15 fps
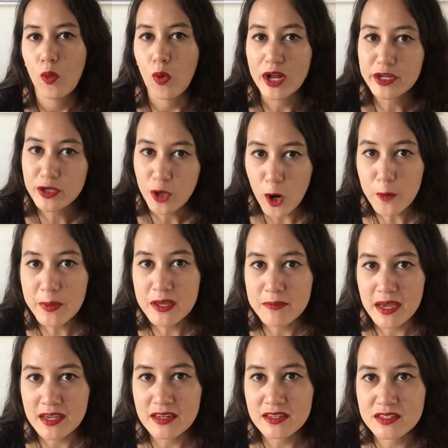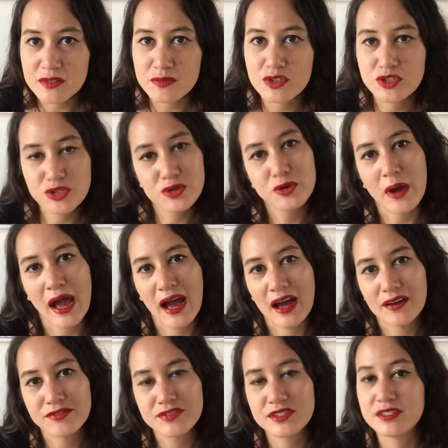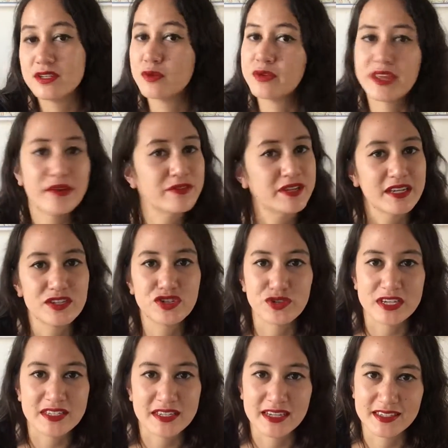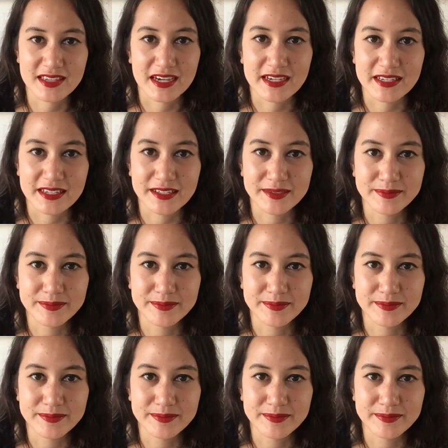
What coping mechanisms do you have to deal with everyday stress and anxiety?